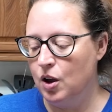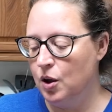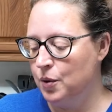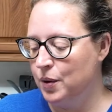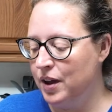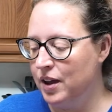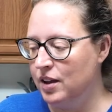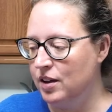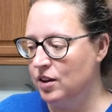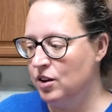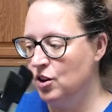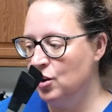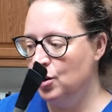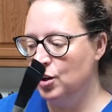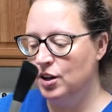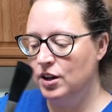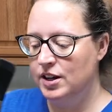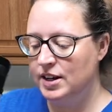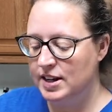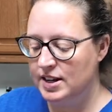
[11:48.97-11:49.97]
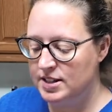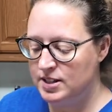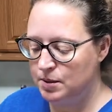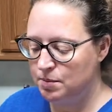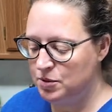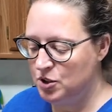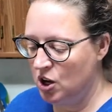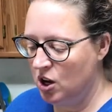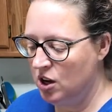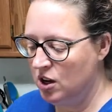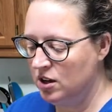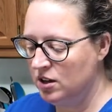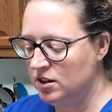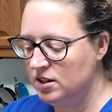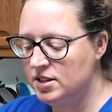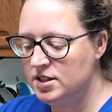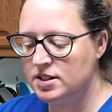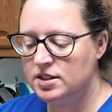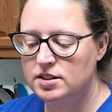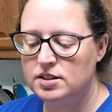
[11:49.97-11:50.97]
Okay, you're gonna need some
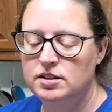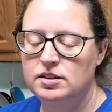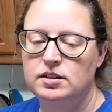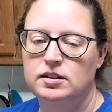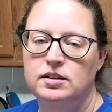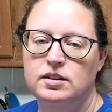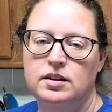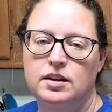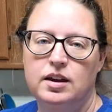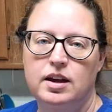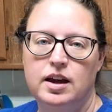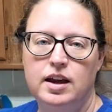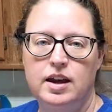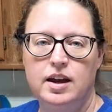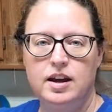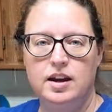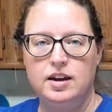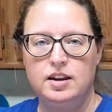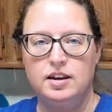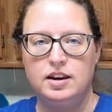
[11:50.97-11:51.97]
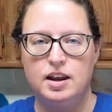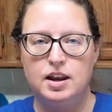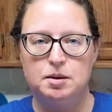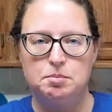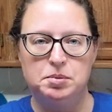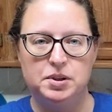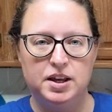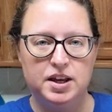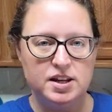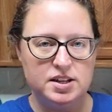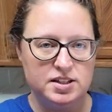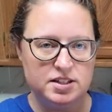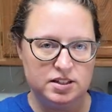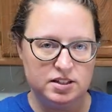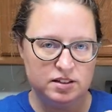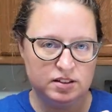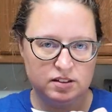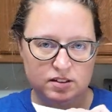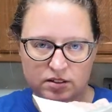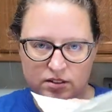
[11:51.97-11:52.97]
tongs and a plate
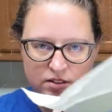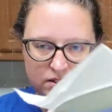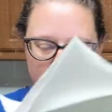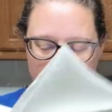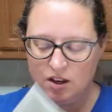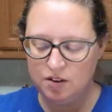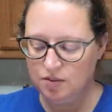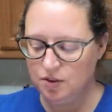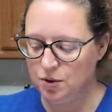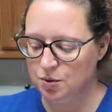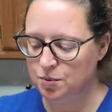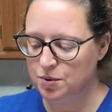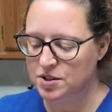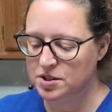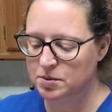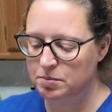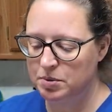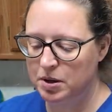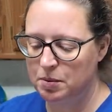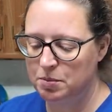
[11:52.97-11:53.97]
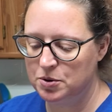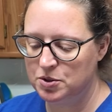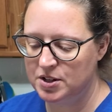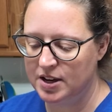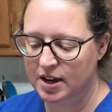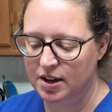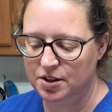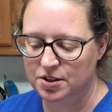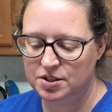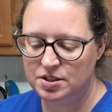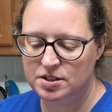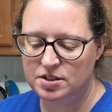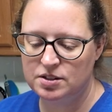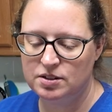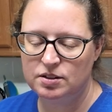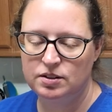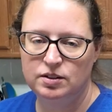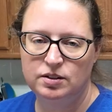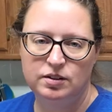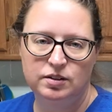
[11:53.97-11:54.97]
covered with some paper towels.
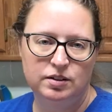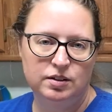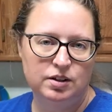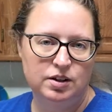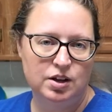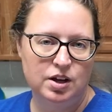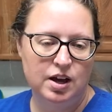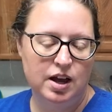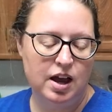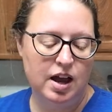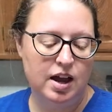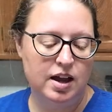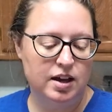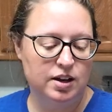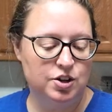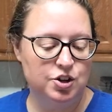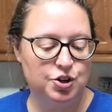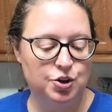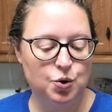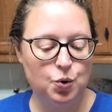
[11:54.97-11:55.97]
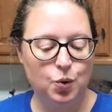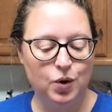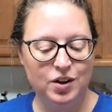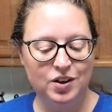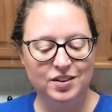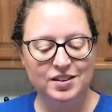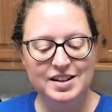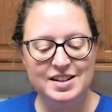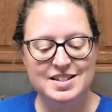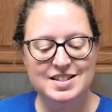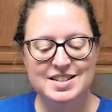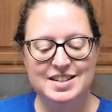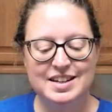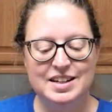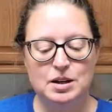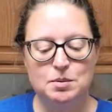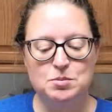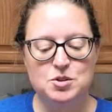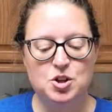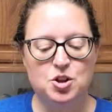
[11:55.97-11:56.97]
And your oil needs to
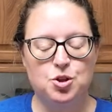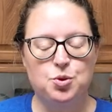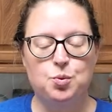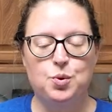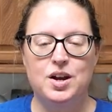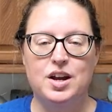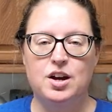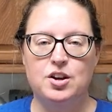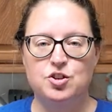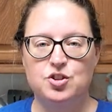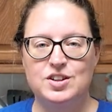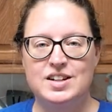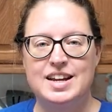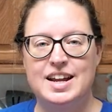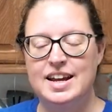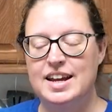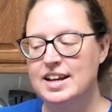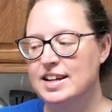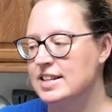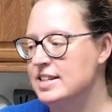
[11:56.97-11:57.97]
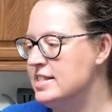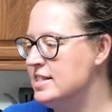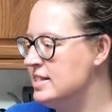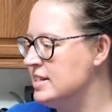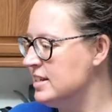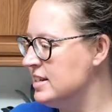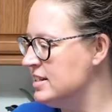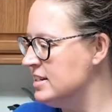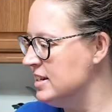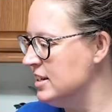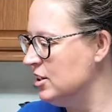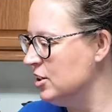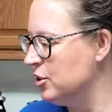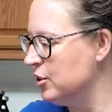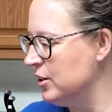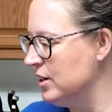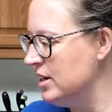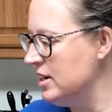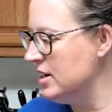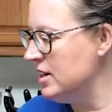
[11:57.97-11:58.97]
get up to 360
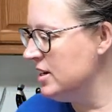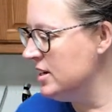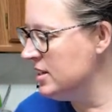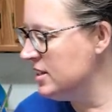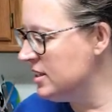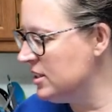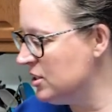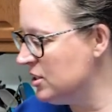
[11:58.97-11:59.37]
degrees,